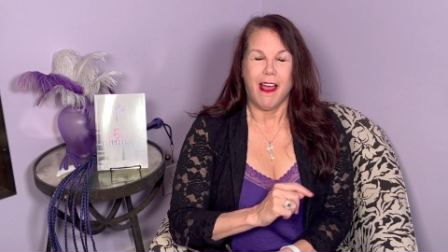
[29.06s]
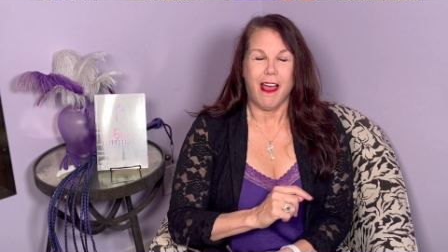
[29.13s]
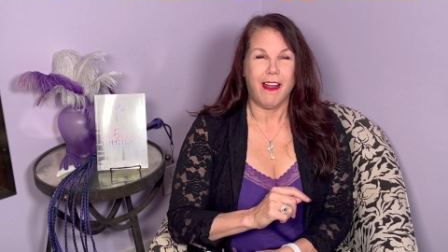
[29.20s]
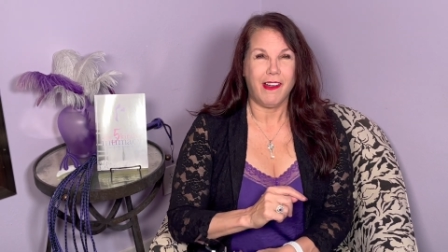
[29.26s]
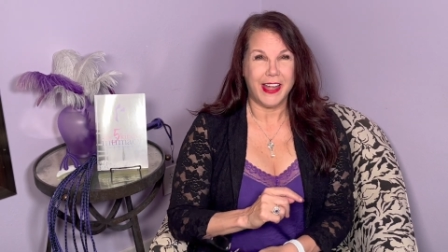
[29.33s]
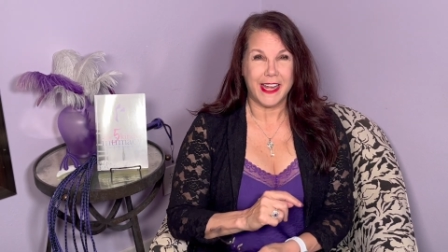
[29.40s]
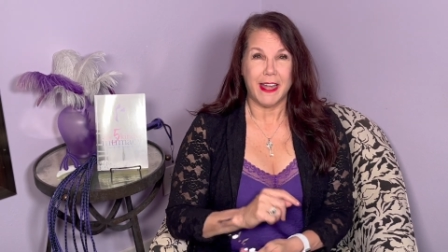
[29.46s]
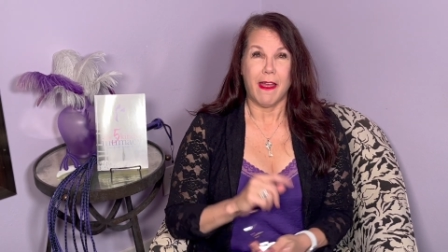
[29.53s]
all
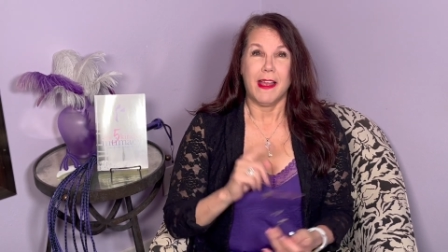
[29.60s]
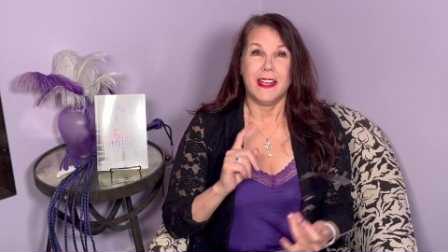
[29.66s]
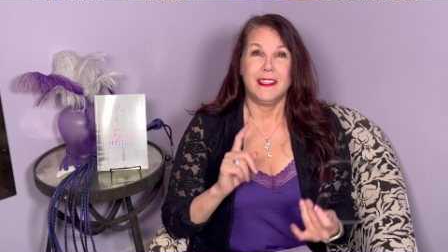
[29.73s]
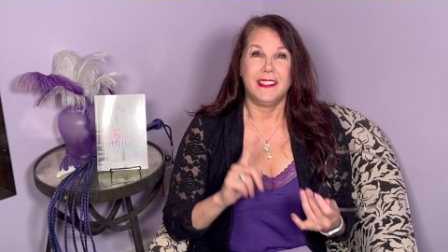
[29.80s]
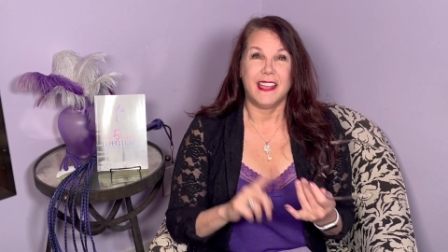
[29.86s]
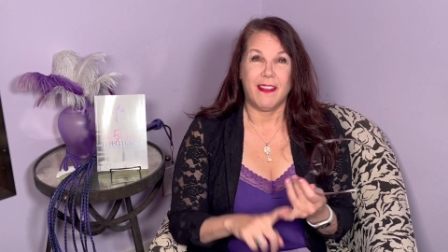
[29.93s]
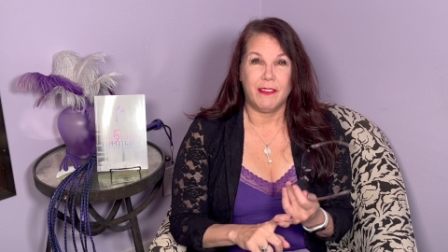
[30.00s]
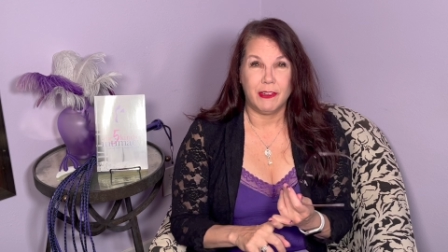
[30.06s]
right,
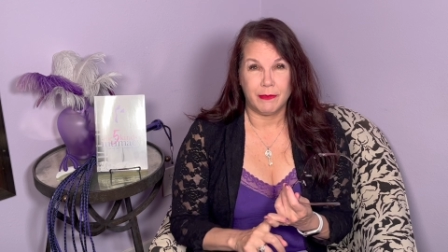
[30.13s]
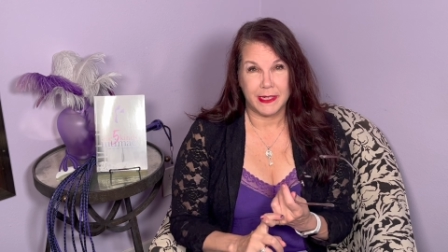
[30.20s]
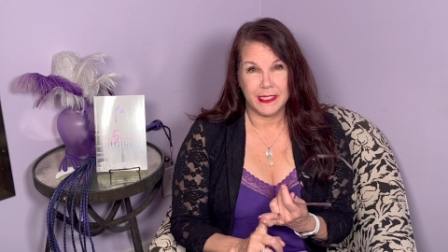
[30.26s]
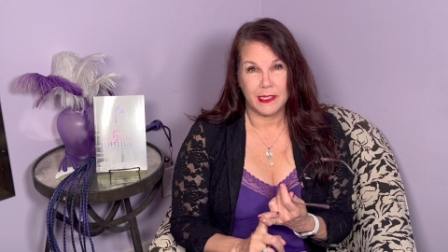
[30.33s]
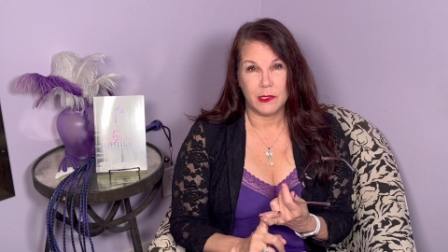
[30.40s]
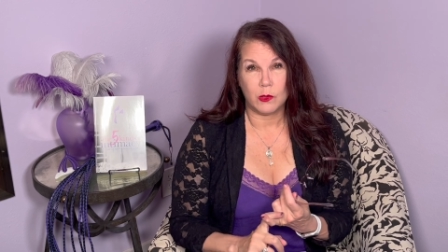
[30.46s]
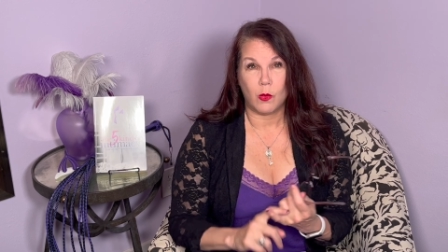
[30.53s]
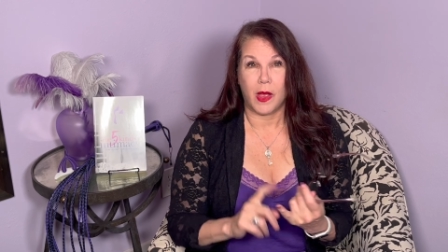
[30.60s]
seven
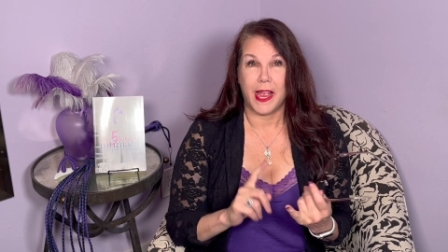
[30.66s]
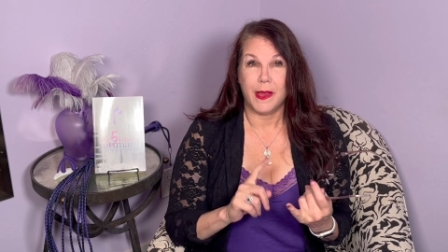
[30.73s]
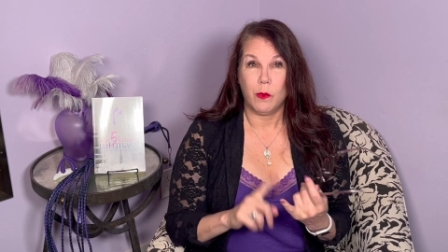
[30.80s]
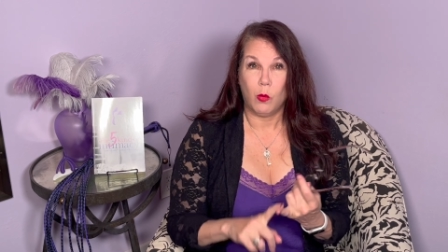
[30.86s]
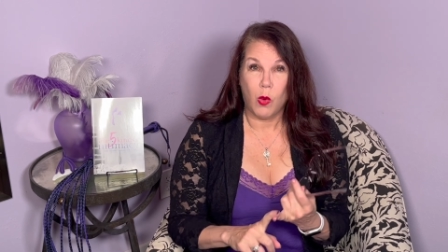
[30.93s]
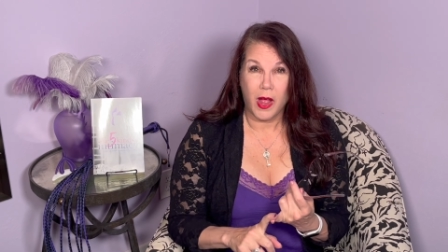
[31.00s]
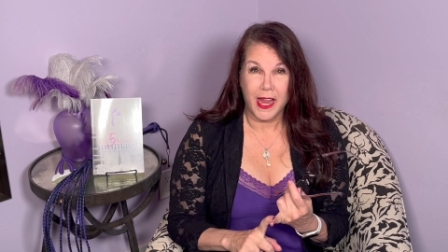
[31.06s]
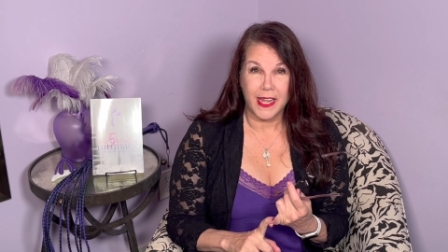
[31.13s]
reasons why.
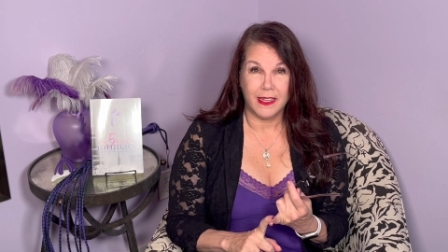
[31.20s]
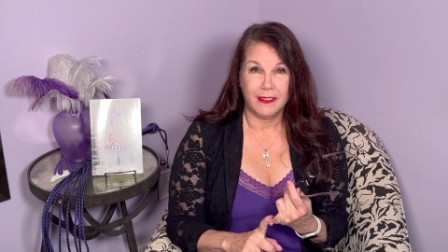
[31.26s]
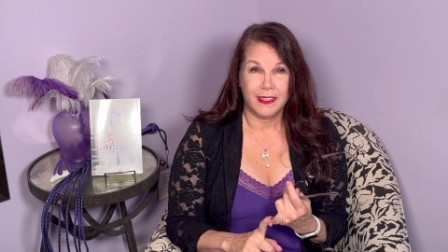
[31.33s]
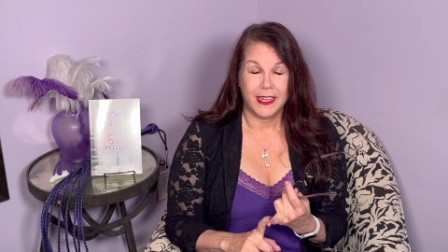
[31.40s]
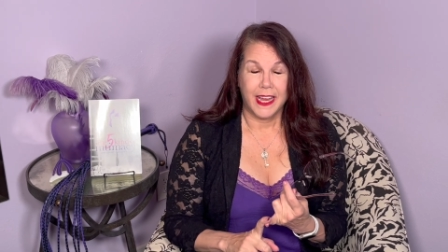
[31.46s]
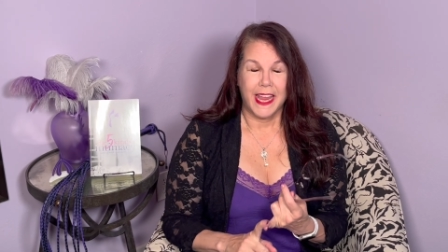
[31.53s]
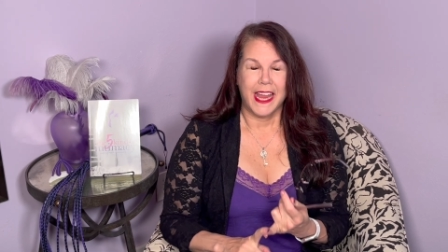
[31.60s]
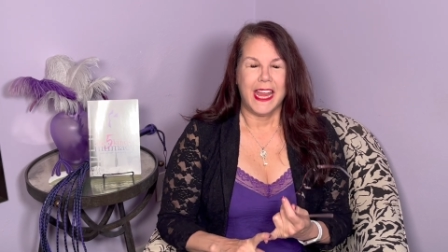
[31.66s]
One,
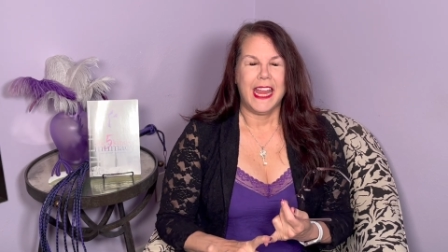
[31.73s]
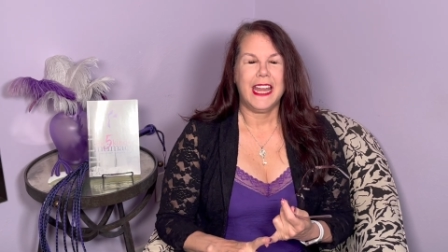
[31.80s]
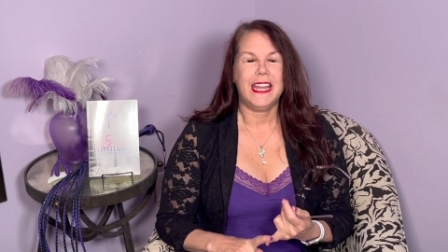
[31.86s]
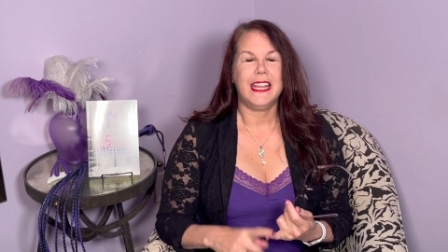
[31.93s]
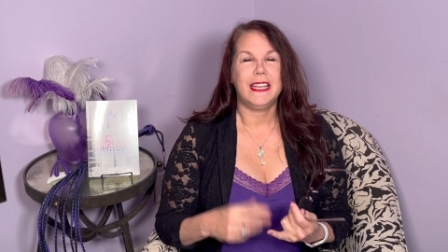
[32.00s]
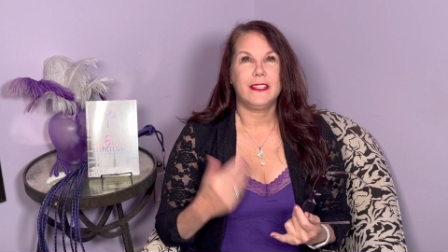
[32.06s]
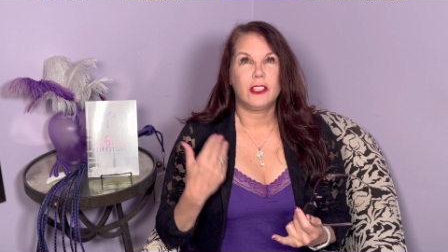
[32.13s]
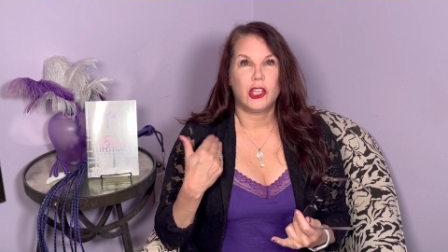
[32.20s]
it
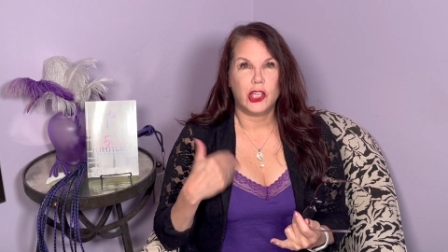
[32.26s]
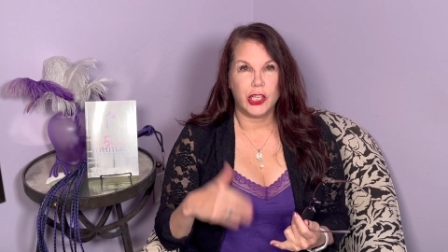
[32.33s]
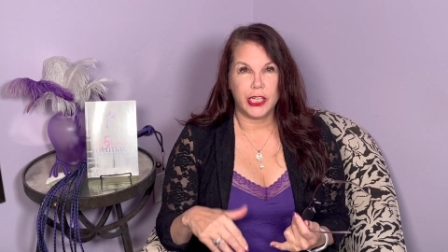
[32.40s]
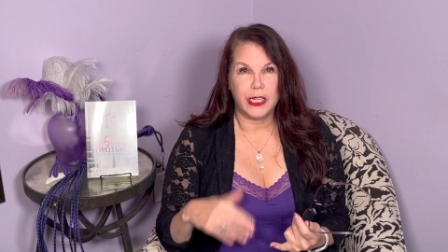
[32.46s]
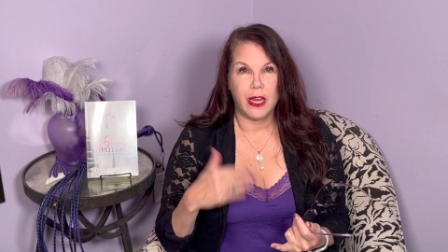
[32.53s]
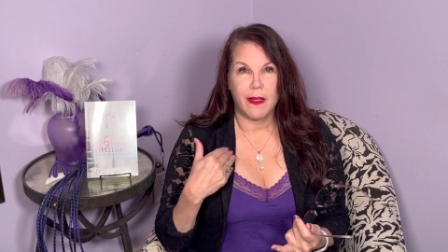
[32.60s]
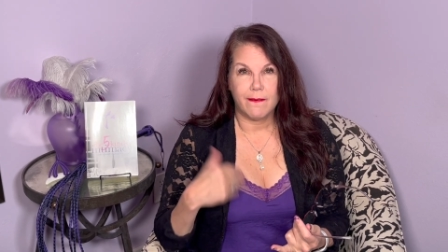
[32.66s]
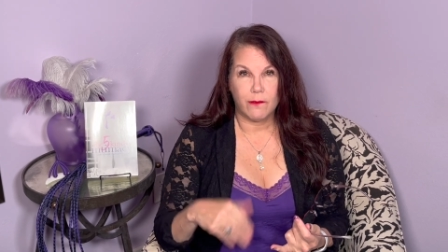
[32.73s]
is
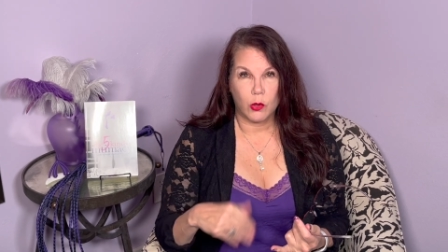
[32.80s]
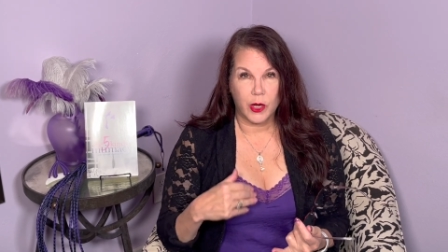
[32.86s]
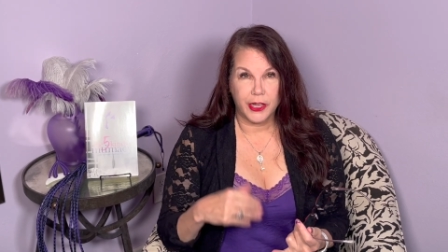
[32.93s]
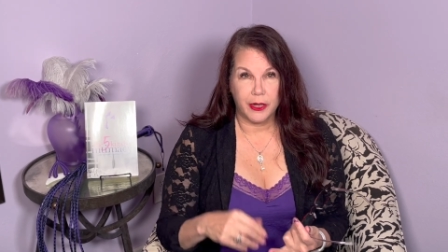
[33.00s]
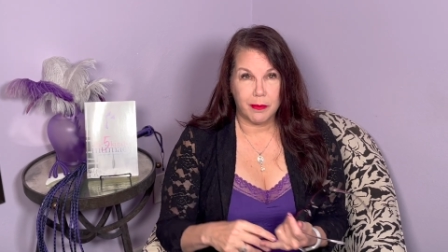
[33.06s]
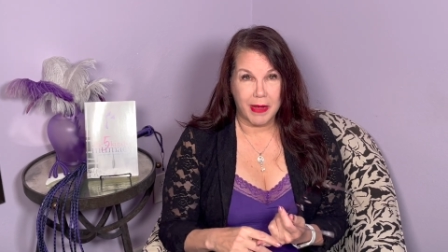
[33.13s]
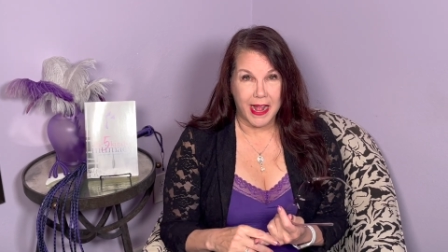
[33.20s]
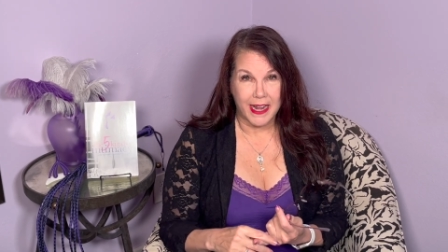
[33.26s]
good for
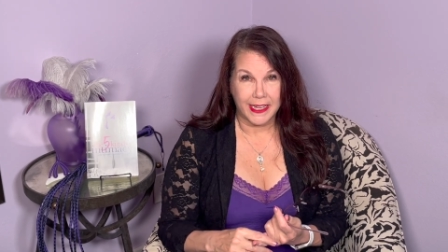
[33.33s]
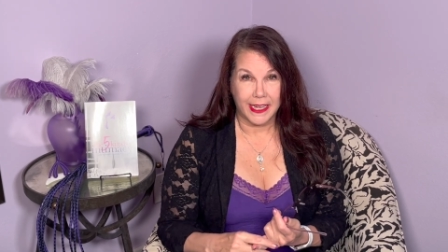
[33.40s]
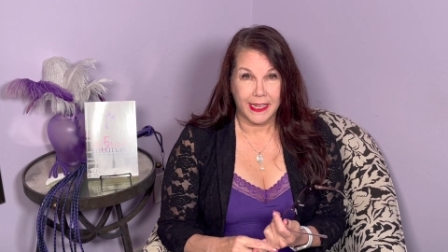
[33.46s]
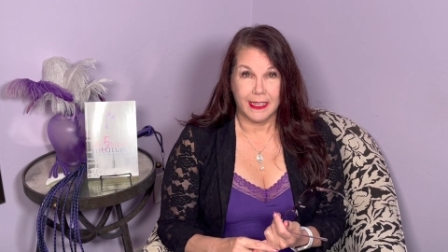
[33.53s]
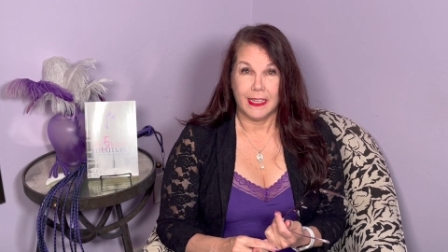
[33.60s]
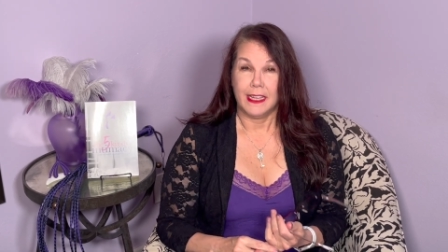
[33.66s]
your body.